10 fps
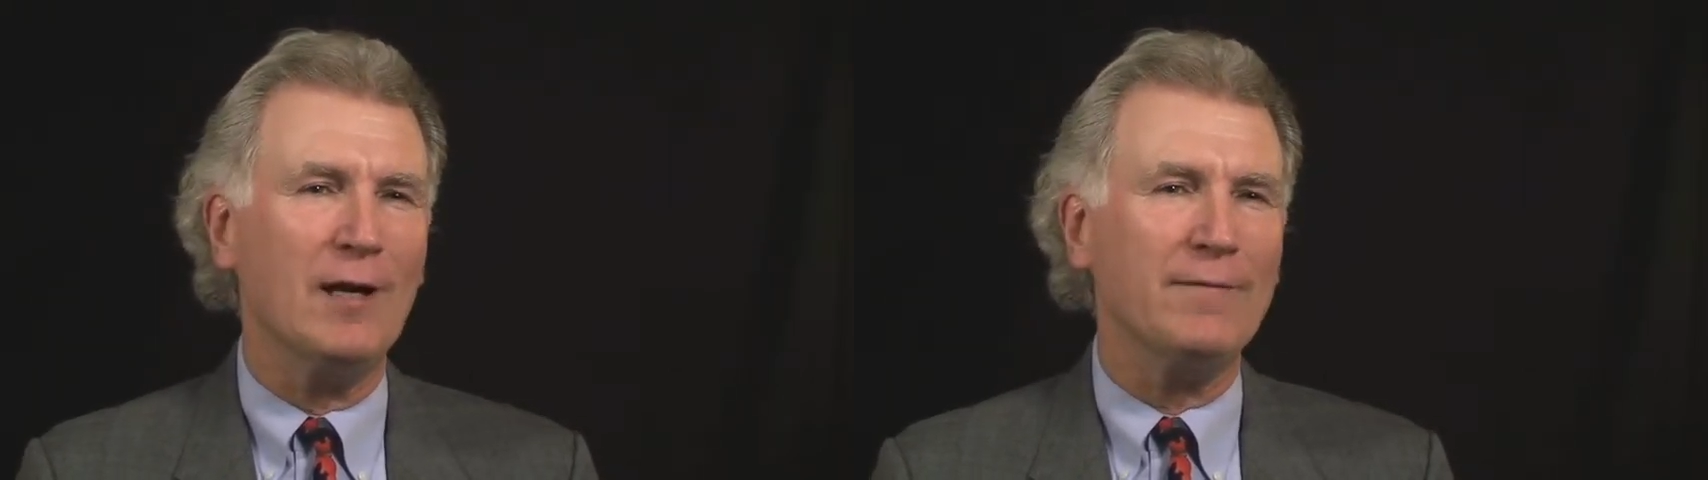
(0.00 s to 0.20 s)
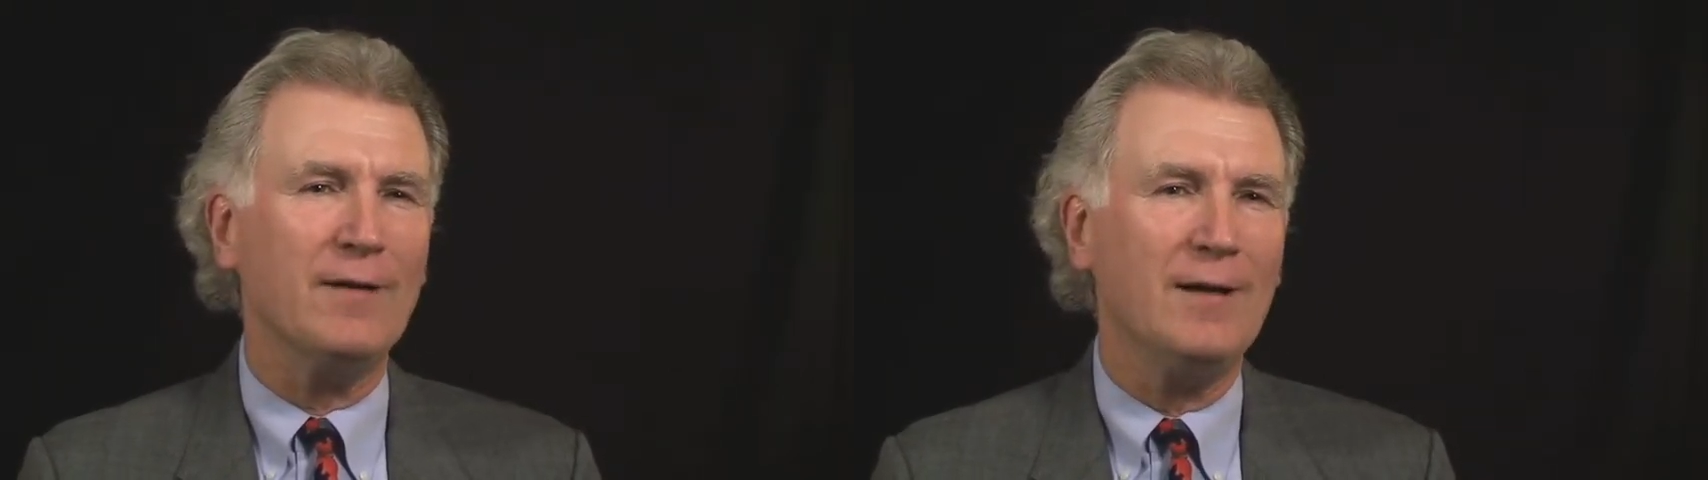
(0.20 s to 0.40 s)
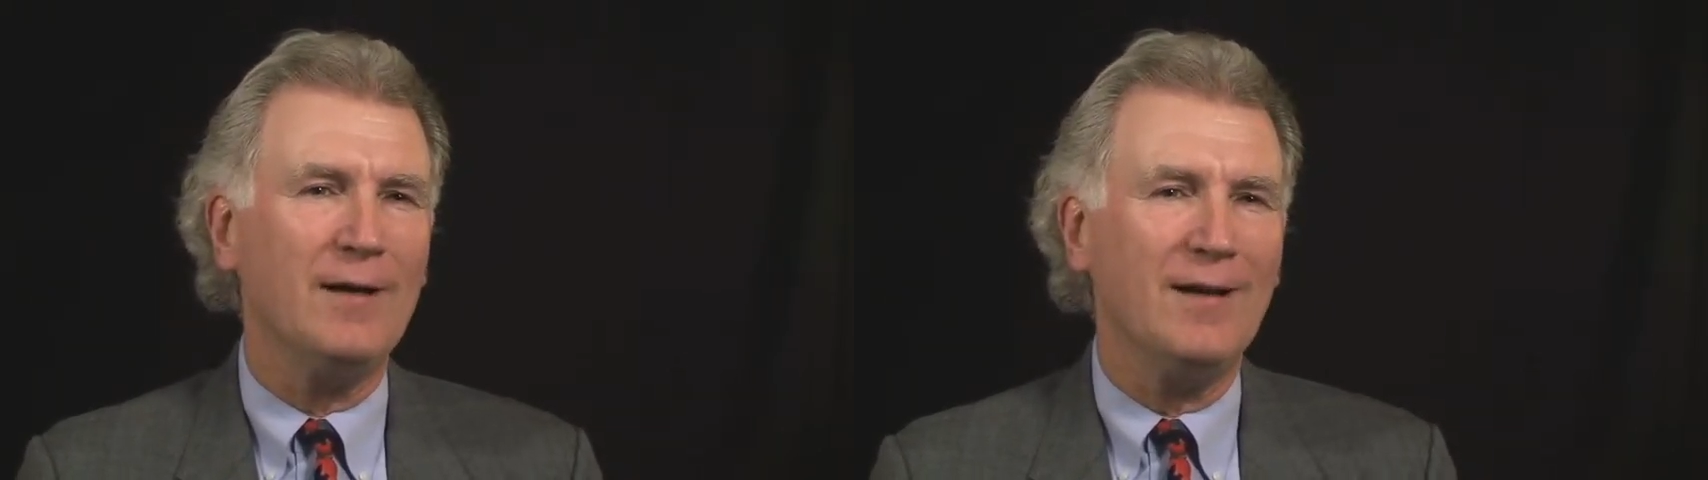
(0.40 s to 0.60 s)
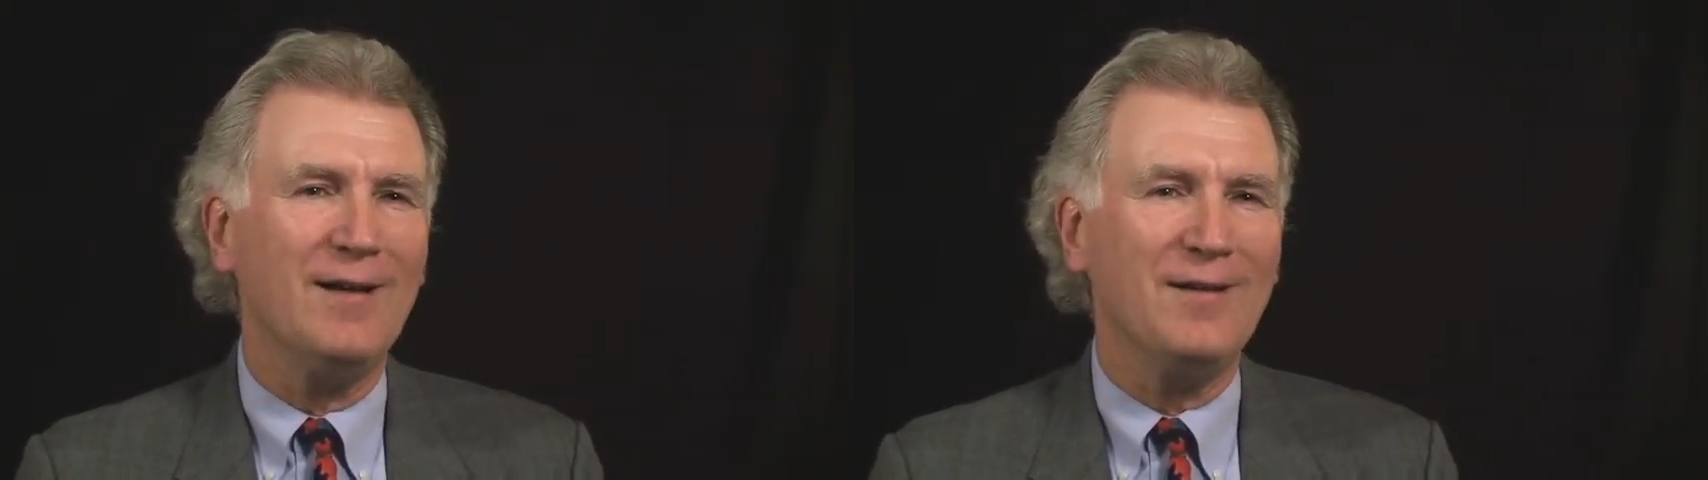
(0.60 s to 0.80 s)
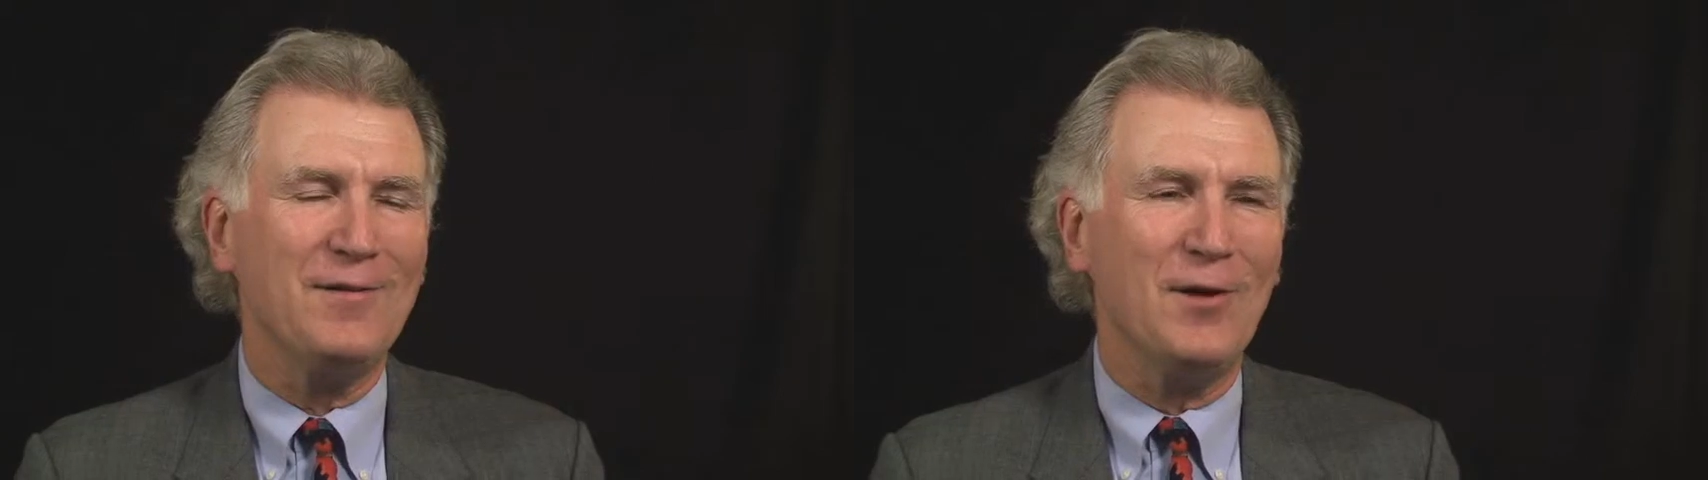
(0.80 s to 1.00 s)
life,
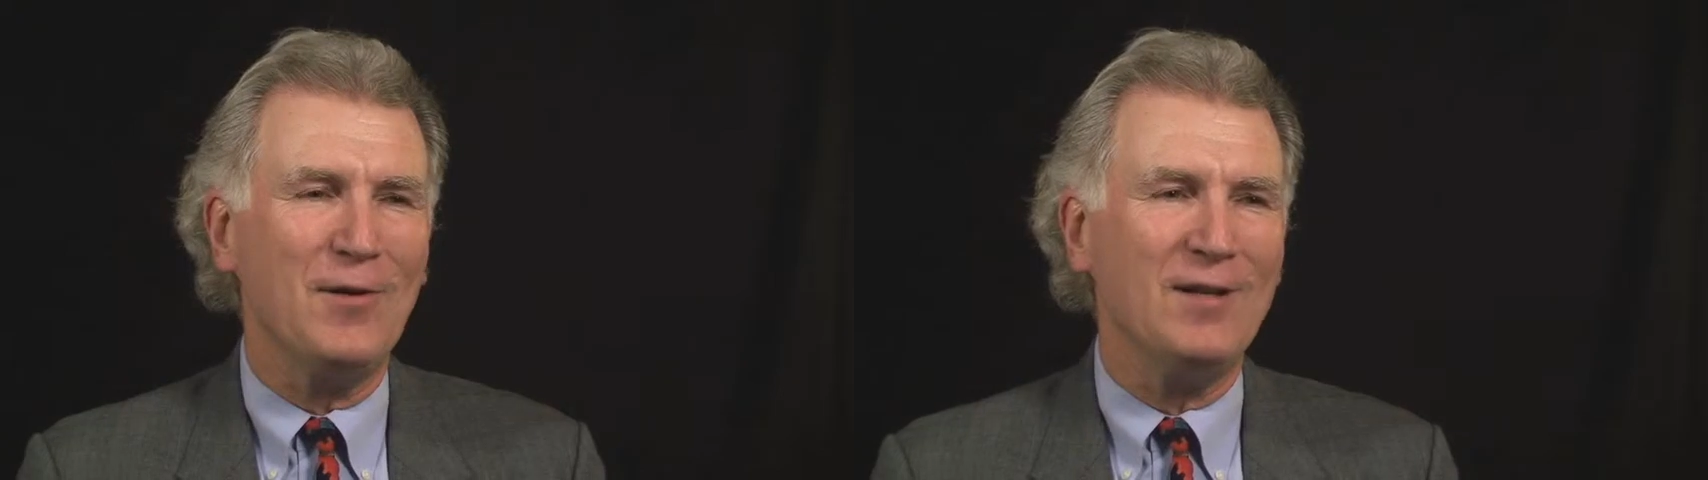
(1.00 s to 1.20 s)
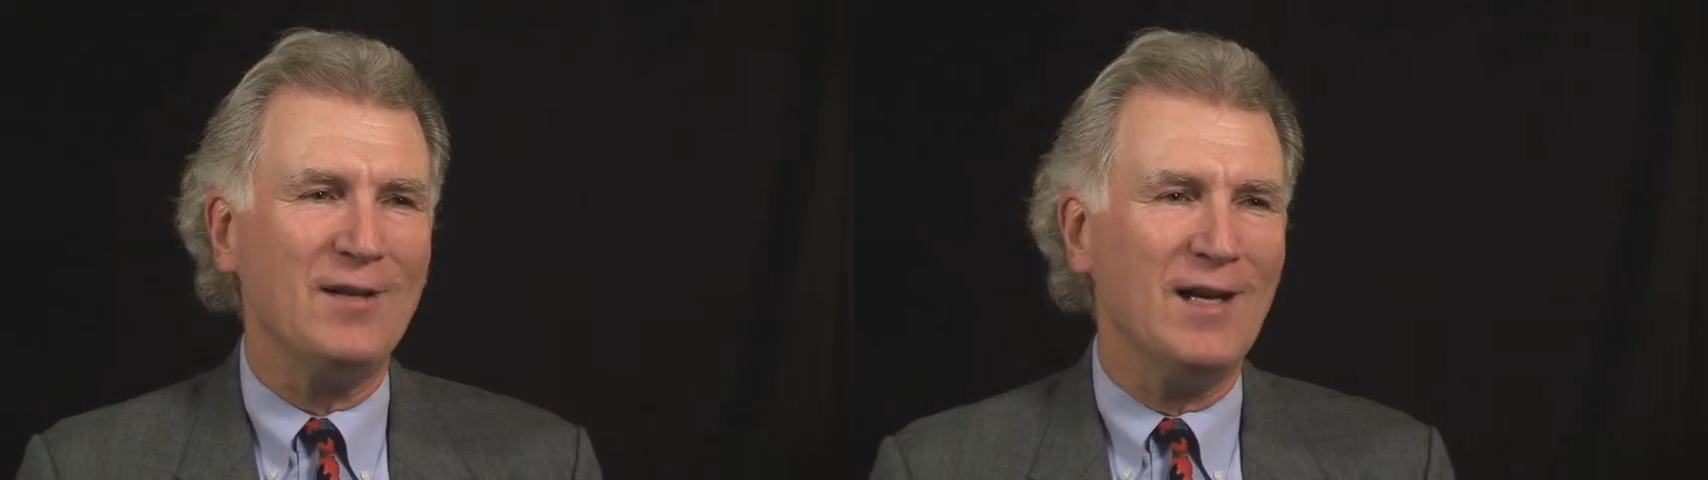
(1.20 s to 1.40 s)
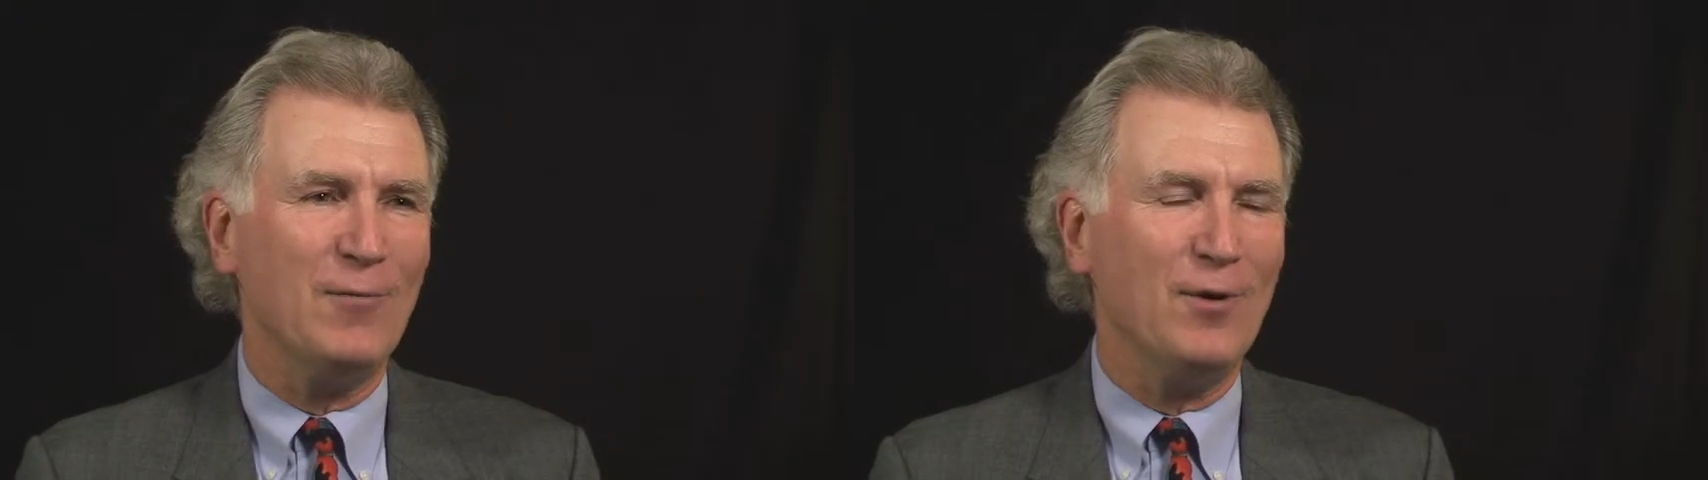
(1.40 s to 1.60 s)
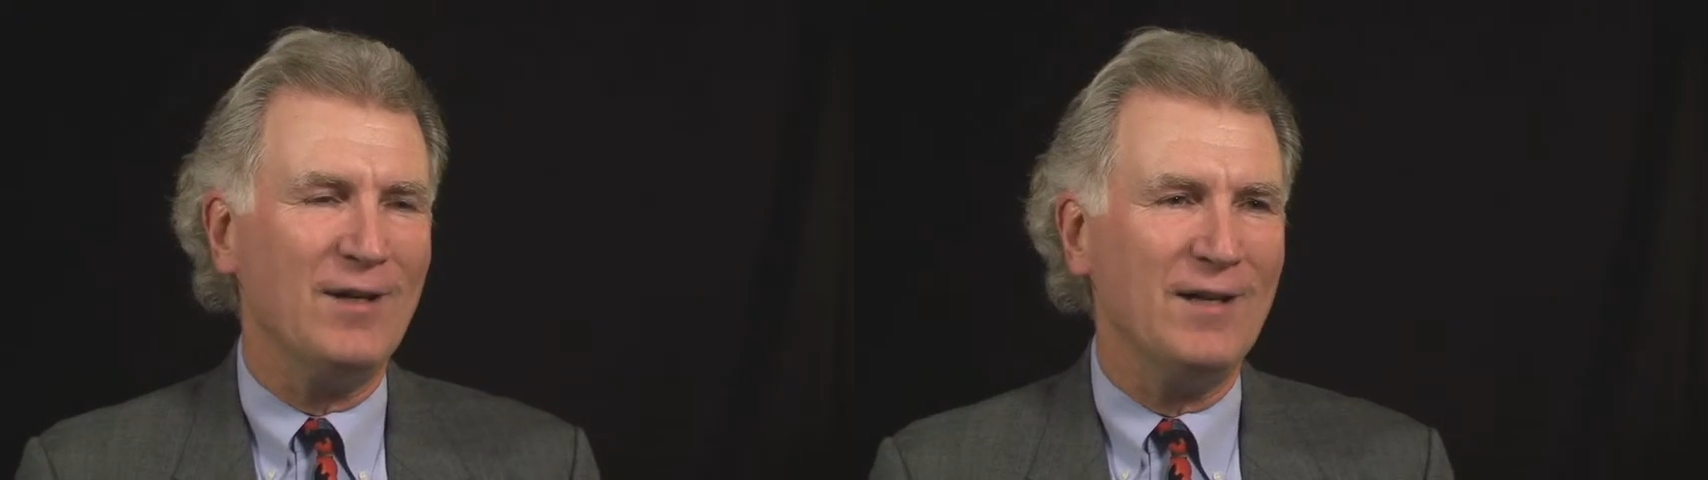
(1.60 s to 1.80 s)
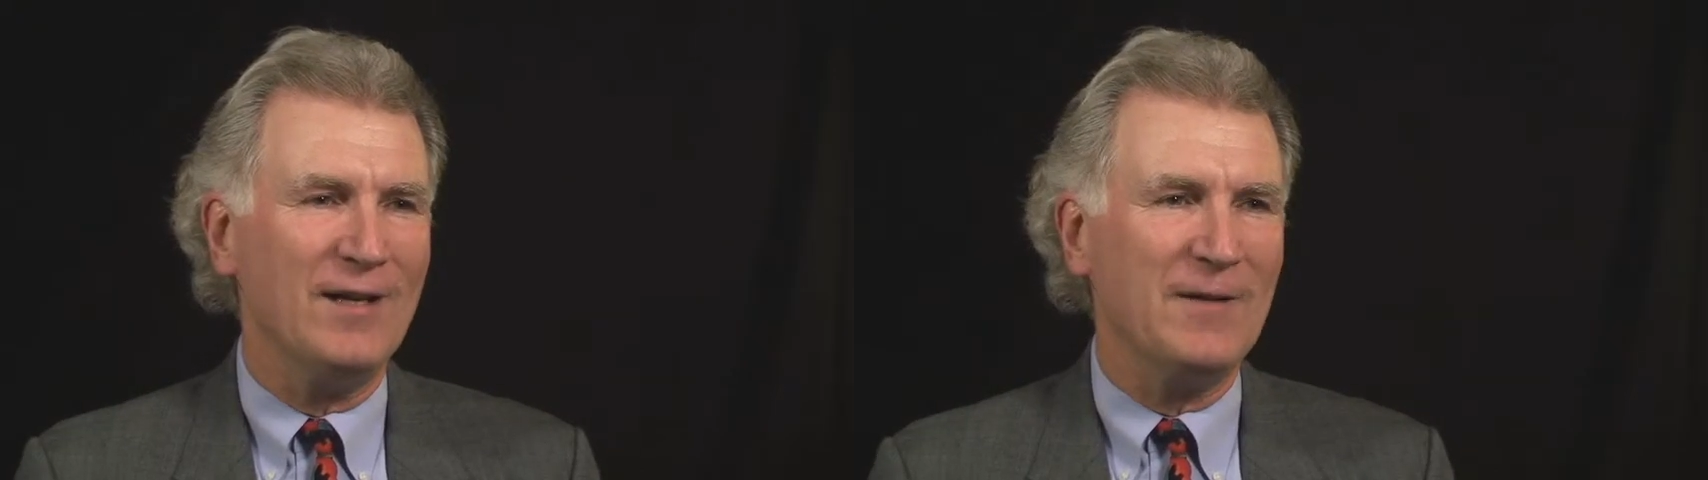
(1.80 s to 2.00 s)
so that they
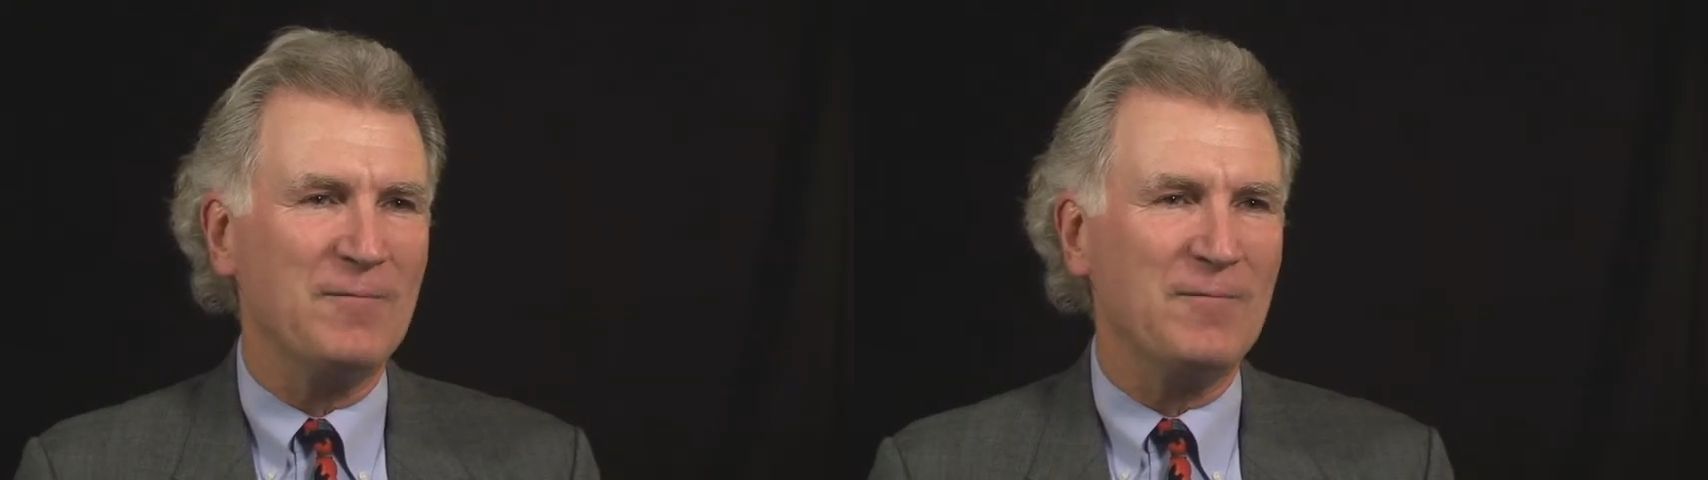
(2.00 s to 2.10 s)
would